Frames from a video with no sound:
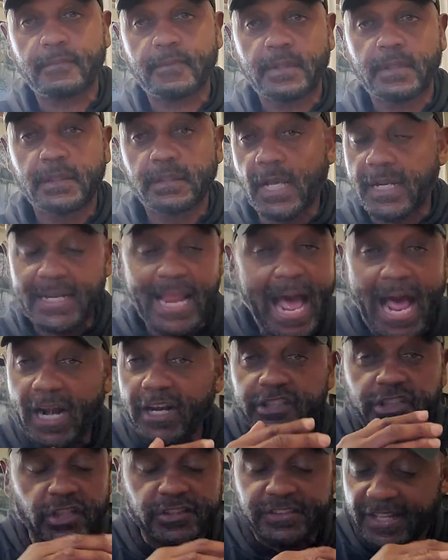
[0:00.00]
The
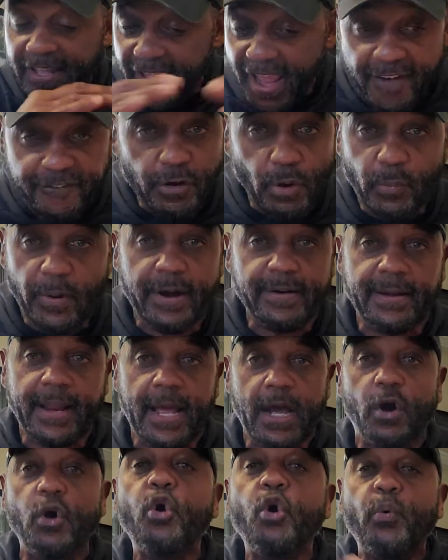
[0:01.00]
knowledge is everywhere
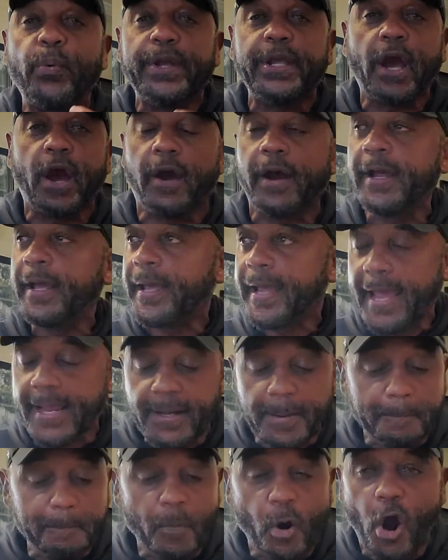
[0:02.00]
now, who we are. And
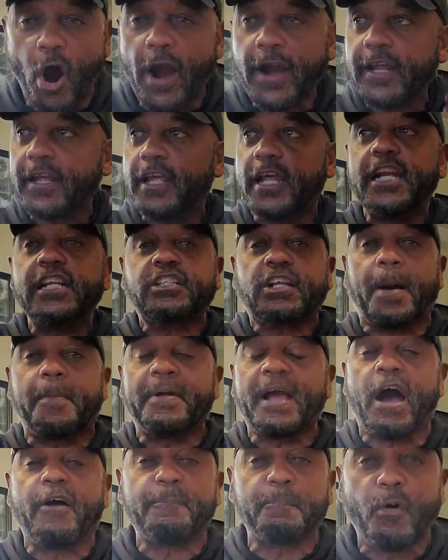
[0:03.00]
the more it is
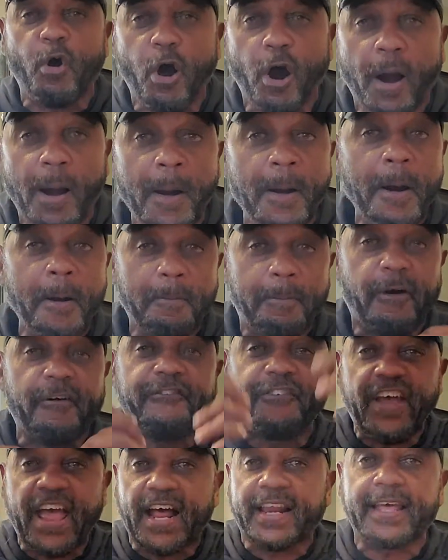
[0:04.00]
coming out, more
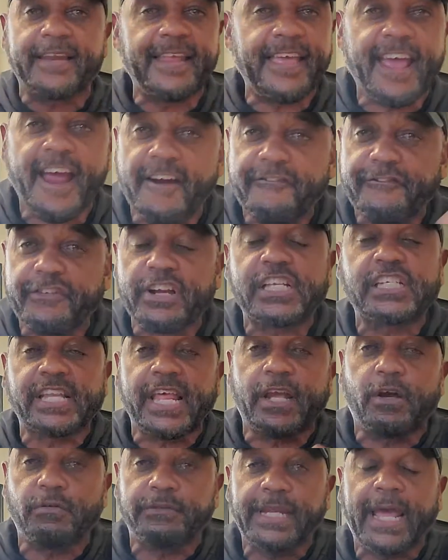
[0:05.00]
prevalent every
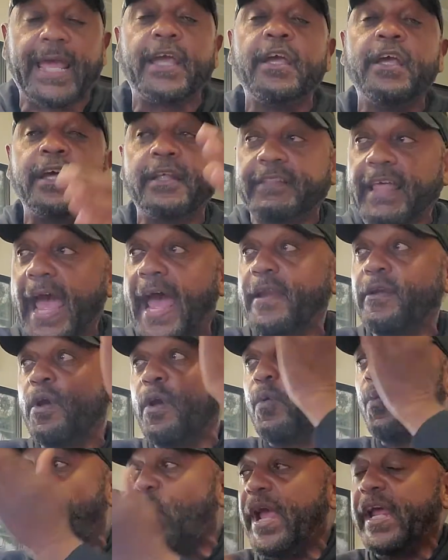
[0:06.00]
single day, that
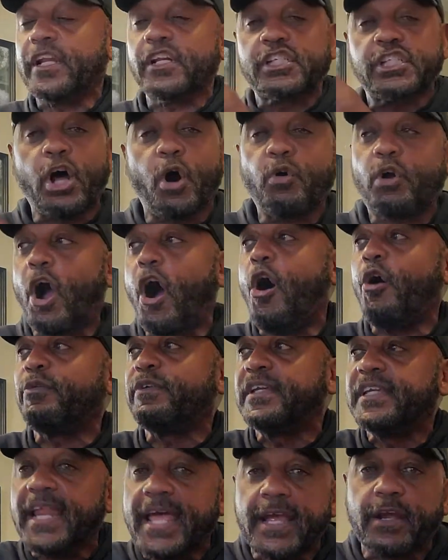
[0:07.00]
we, the so-called
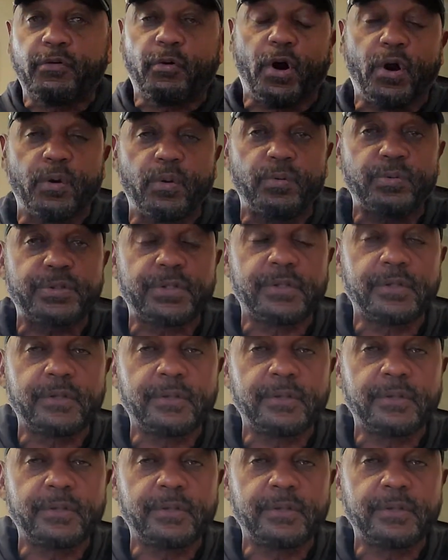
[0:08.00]
Negroes,